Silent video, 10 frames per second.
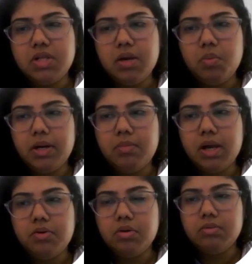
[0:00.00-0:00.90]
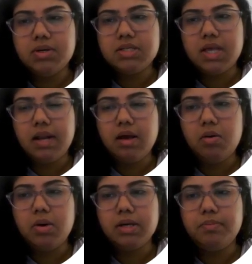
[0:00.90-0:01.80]
what my role was and how I
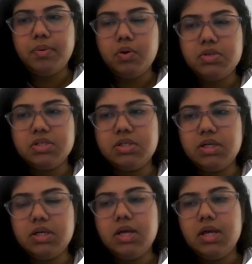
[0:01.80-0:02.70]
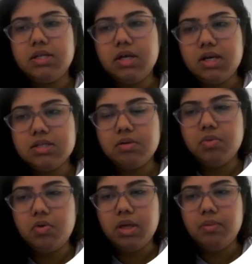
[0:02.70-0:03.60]
approached the task. More
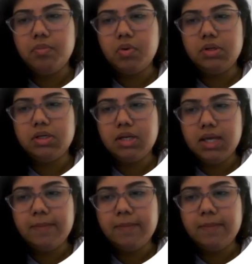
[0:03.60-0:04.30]
importantly,